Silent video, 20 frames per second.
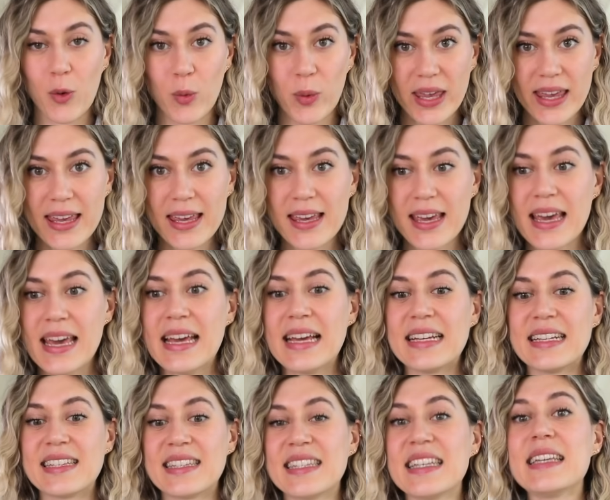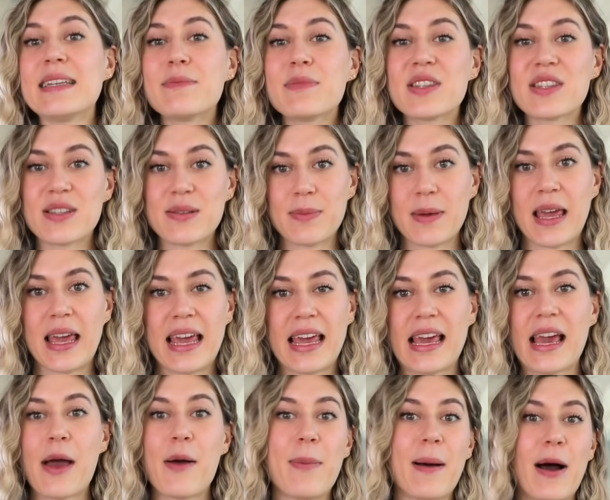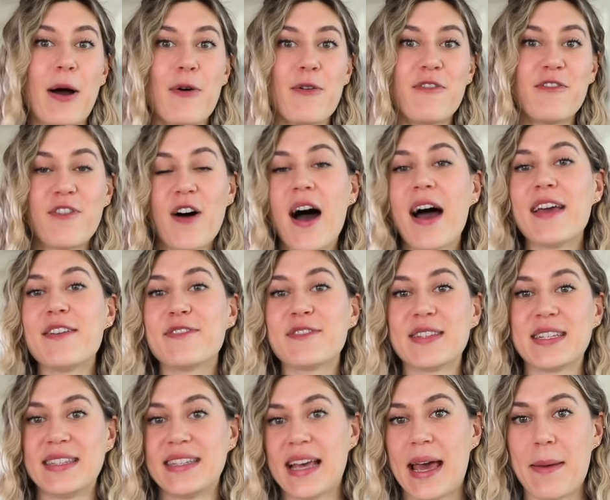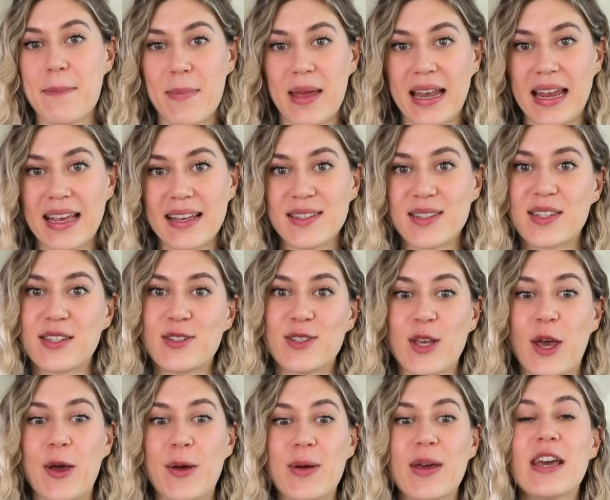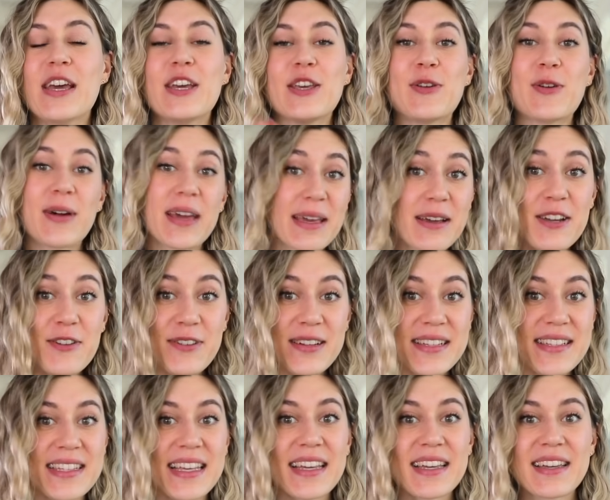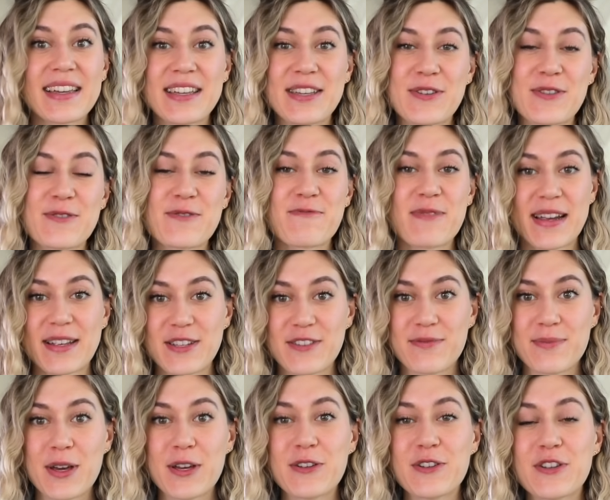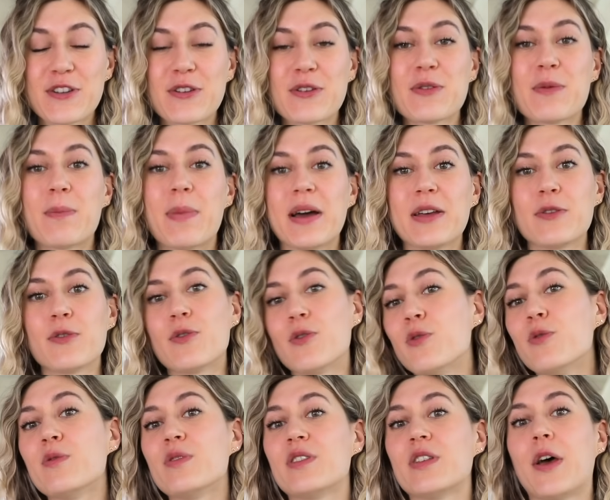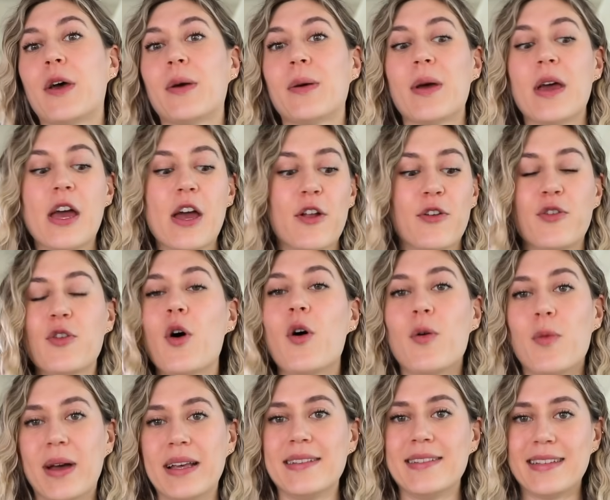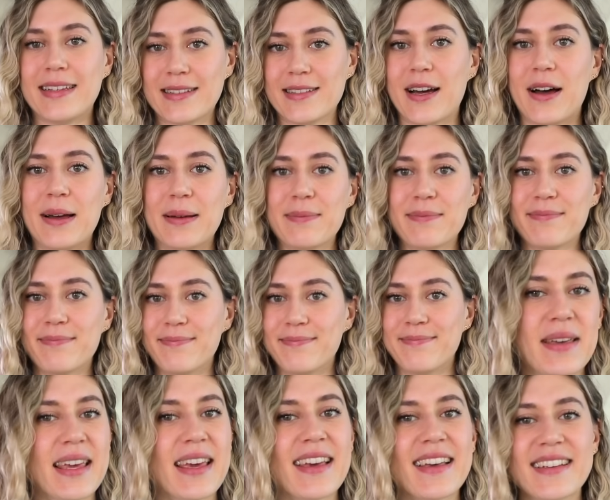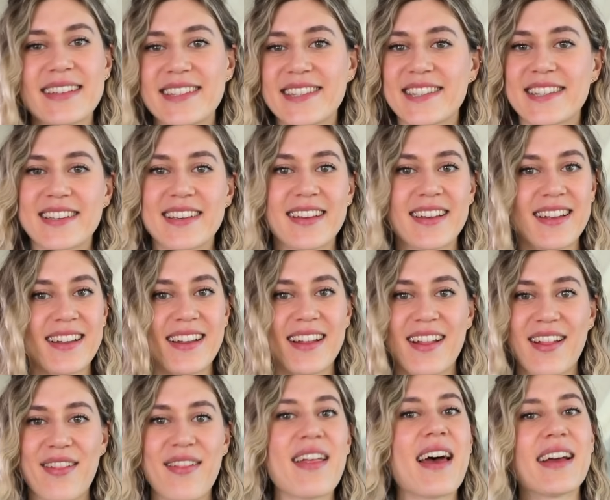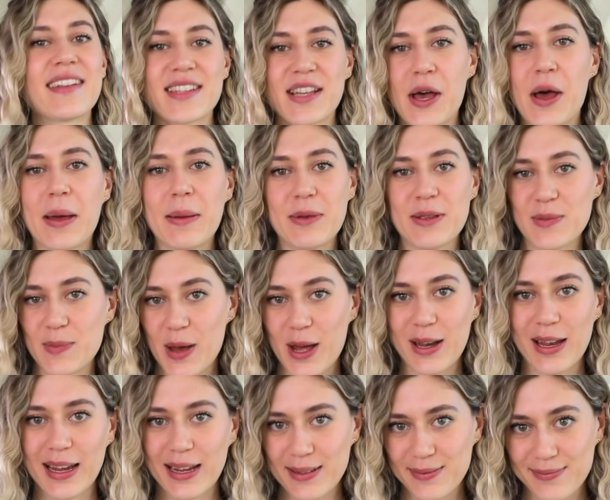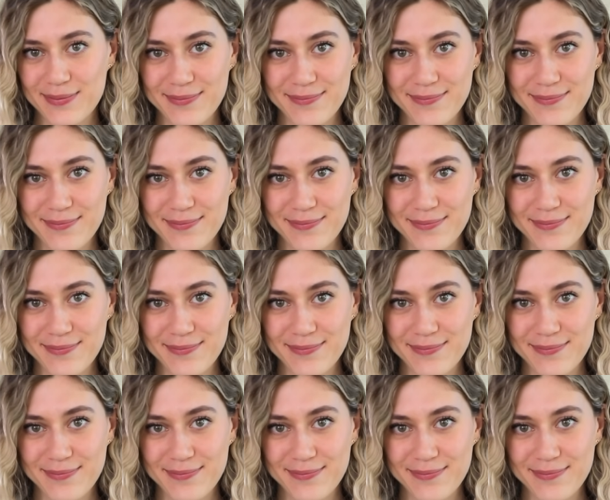week seems to be about 5 to 10 minutes. So you're increasing your range of motion, but you're also not wasting time, because that time is money.